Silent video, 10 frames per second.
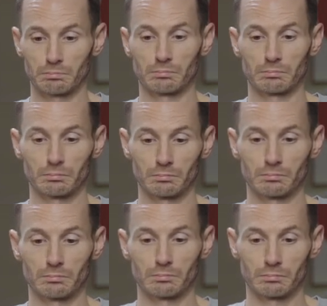
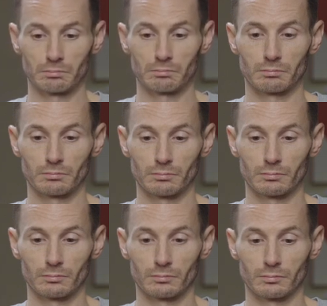
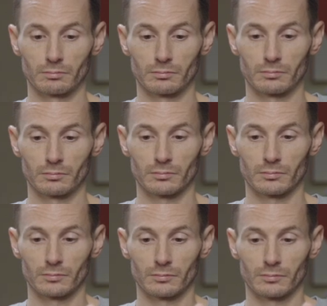
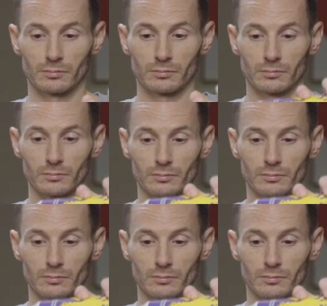The person shown says nothing.